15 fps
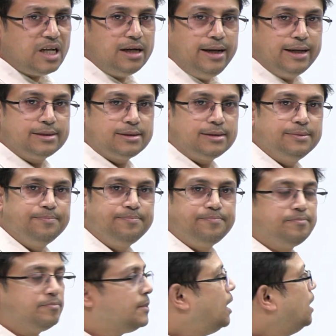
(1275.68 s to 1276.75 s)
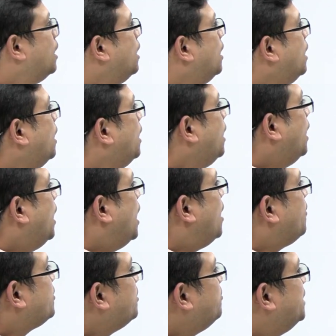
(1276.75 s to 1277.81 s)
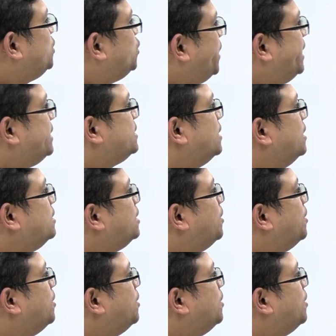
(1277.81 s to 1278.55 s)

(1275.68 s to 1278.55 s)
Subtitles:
Next. After maturation,